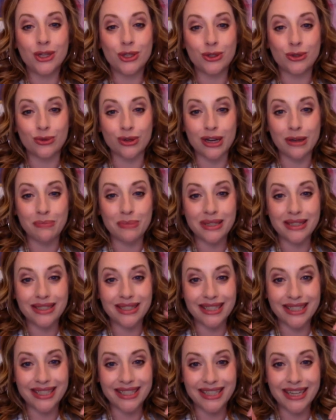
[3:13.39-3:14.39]
drip
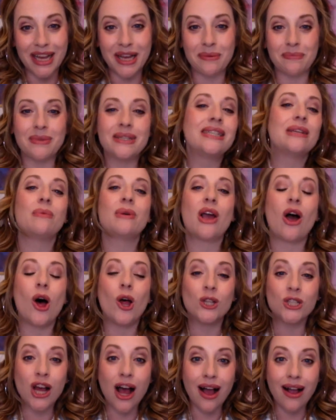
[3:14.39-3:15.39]
systems that we all
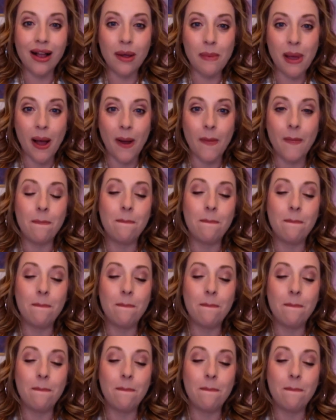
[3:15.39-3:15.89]
talk about.